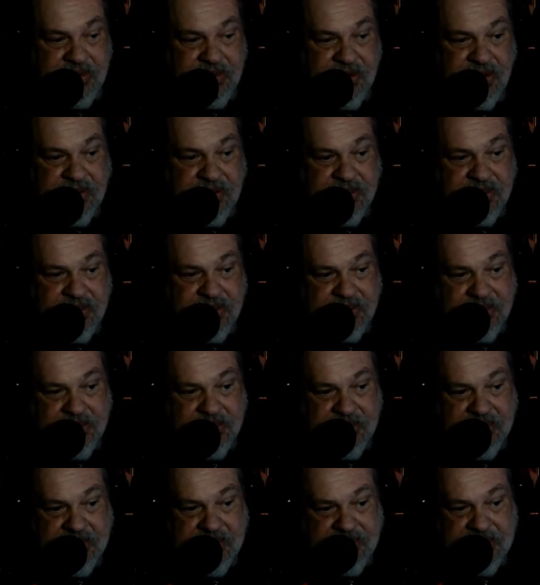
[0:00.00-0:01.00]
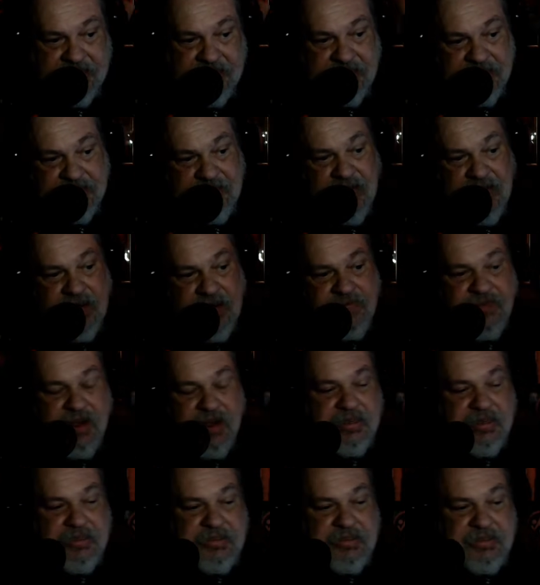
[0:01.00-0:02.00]
great great great great great
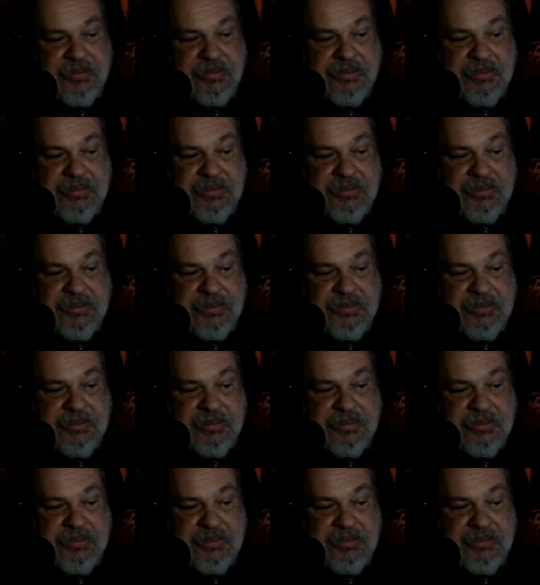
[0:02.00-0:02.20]
grandfather